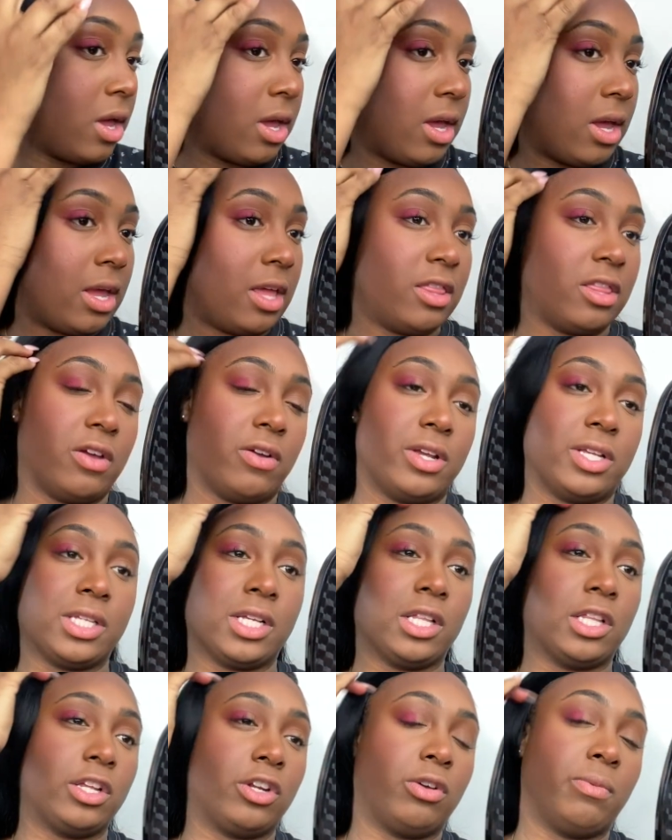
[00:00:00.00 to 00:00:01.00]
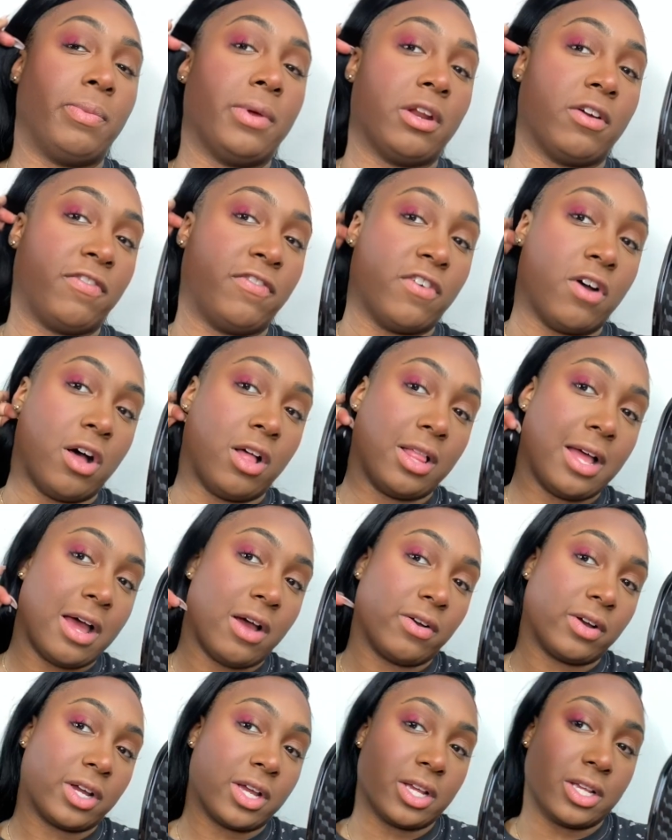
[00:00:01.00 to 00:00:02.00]
And there is a little bit of
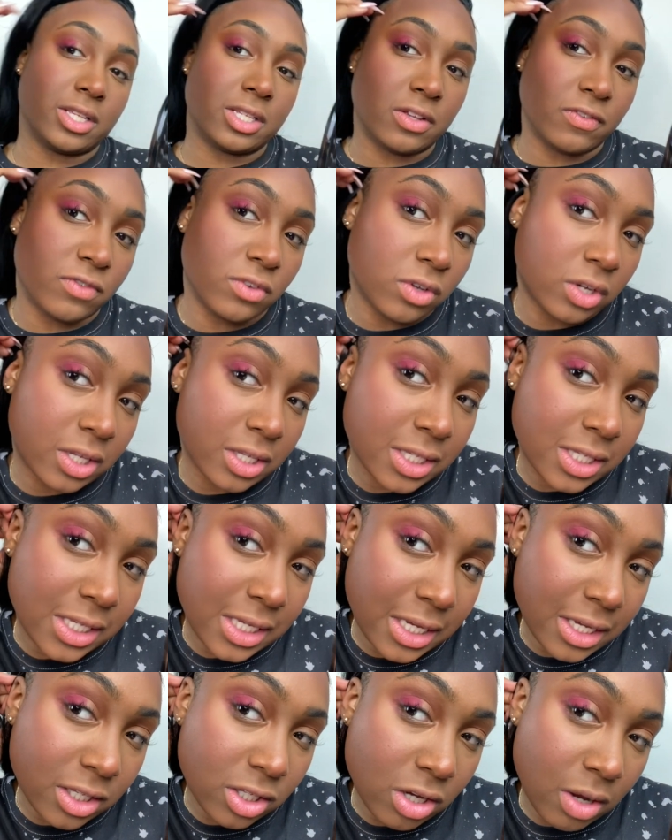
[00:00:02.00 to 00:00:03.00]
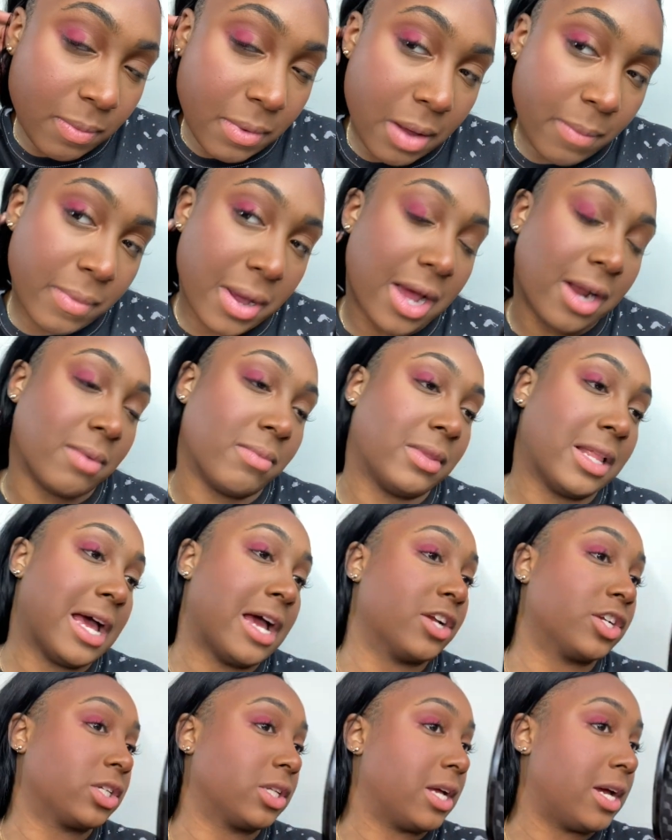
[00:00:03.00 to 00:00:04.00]
fallout because if you can see, it's on my bottom
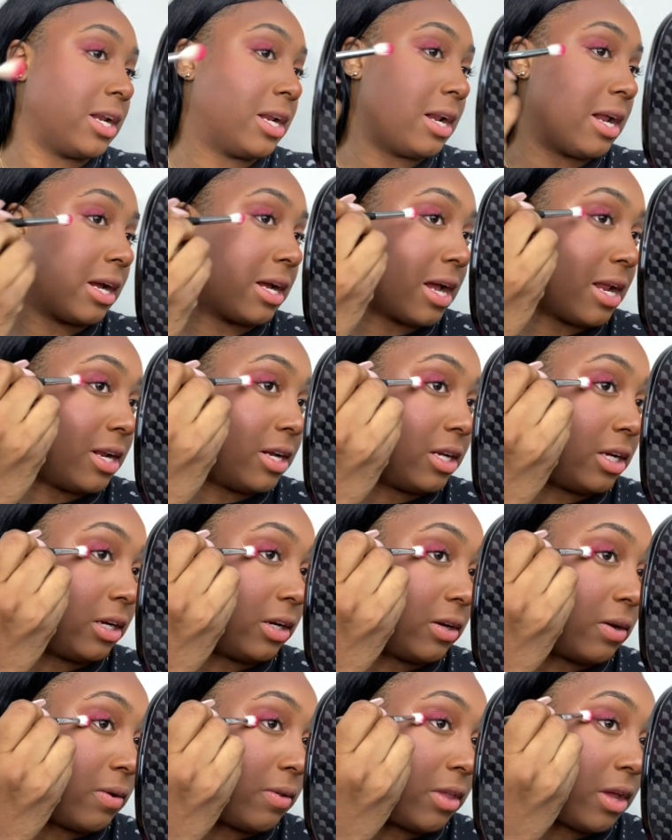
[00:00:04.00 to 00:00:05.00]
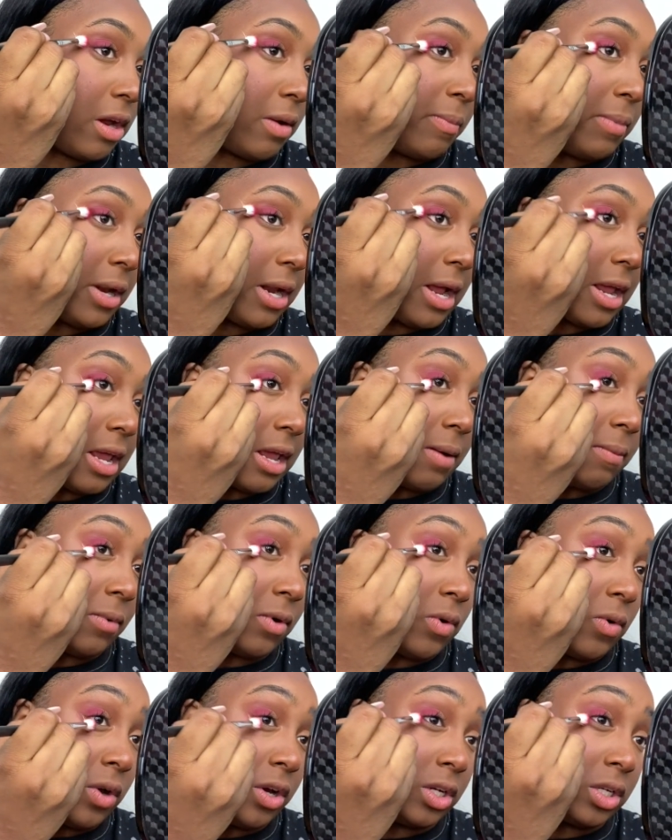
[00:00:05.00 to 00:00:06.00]
lash line and I kind of didn't go there, but I am
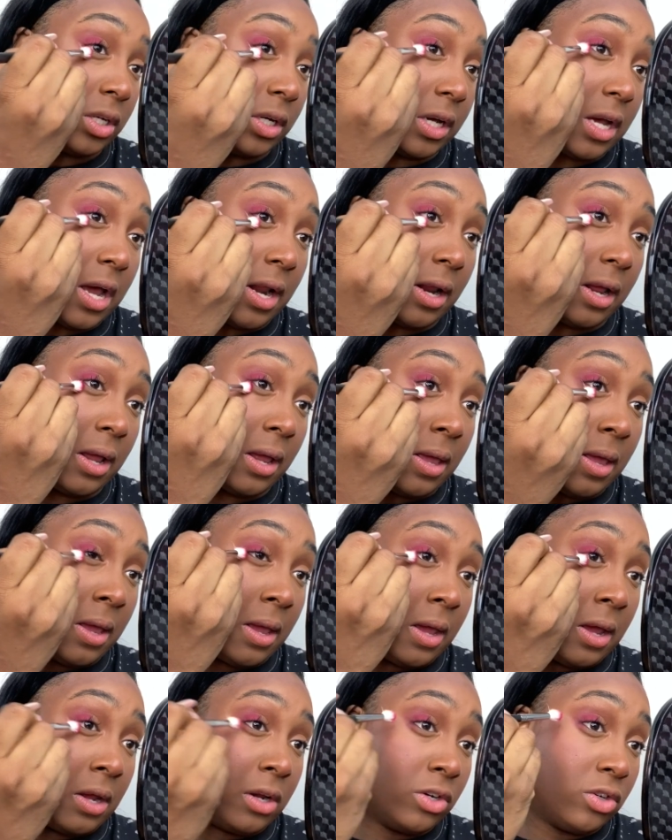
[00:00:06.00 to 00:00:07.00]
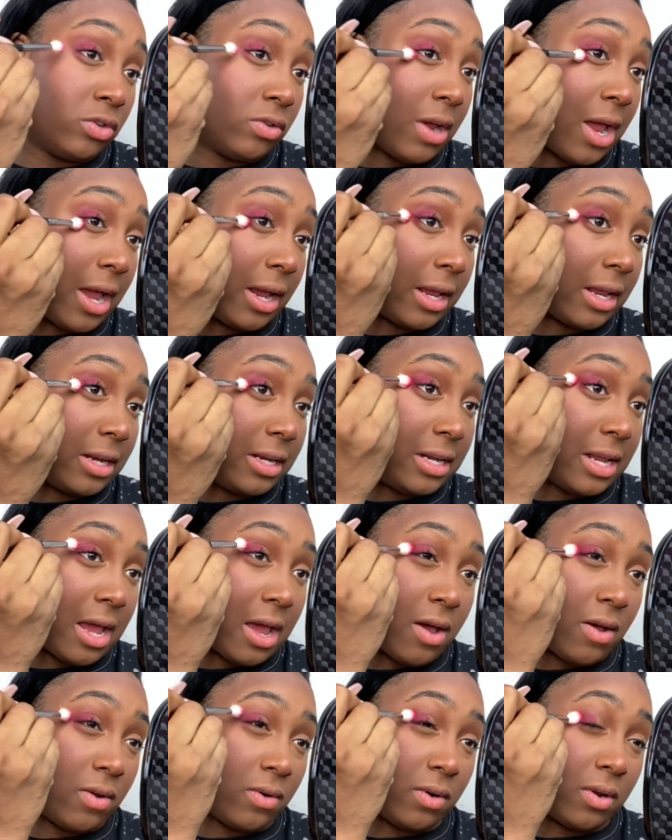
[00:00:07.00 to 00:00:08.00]
going to kind of drag it
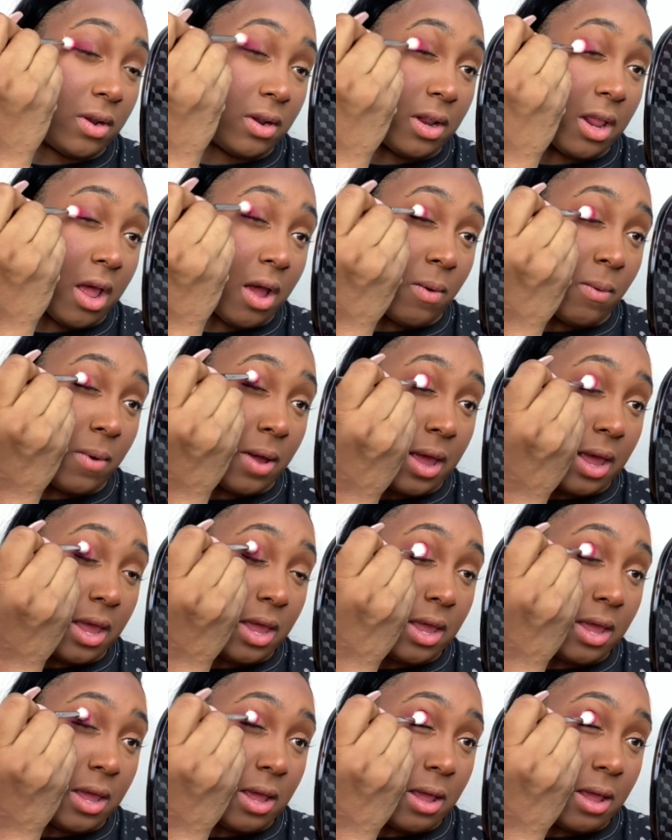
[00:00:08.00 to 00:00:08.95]
down that way.